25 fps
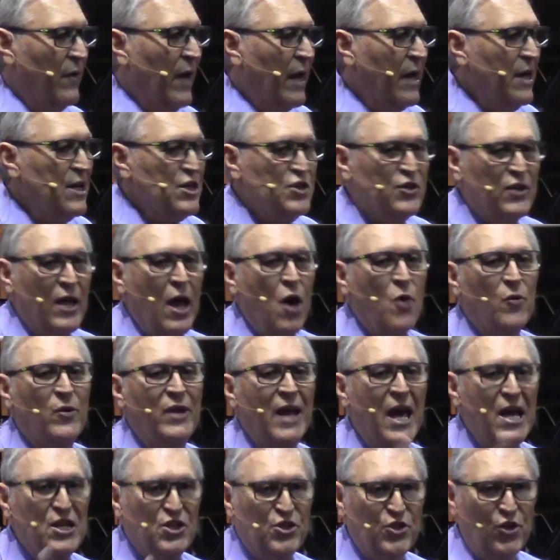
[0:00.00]
That is
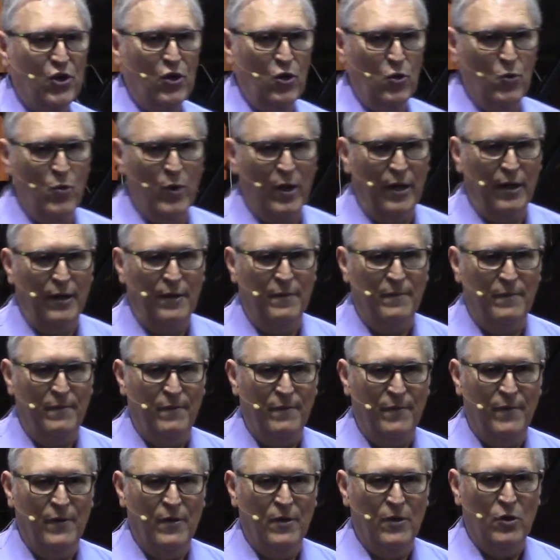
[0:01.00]
our natural way
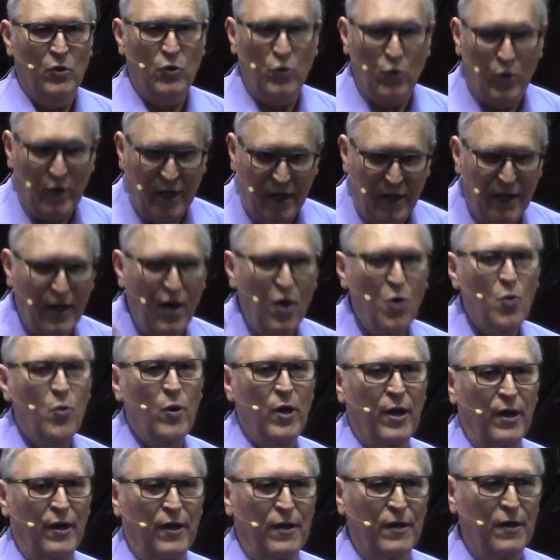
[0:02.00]
to get
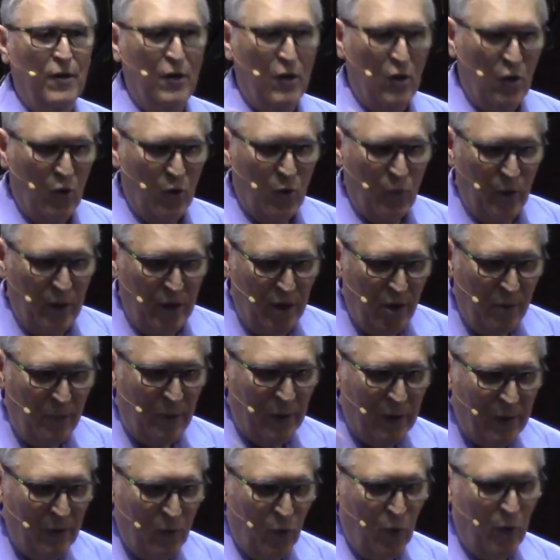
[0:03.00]
our way. We,
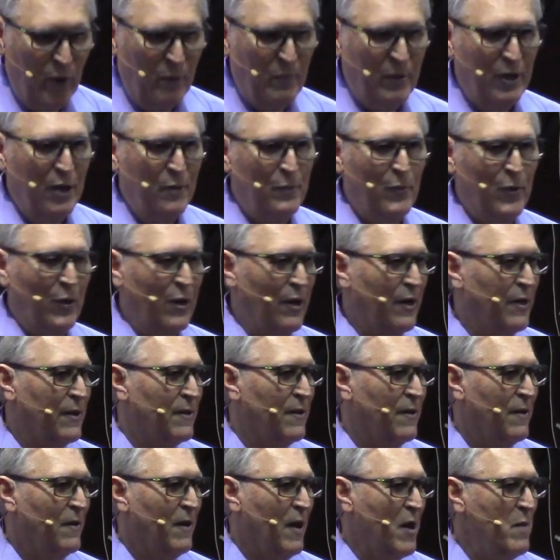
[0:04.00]
nip, we
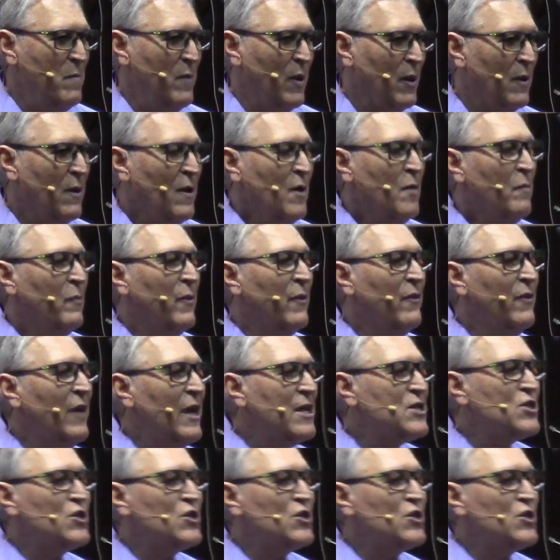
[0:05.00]
manipulate. Amen. But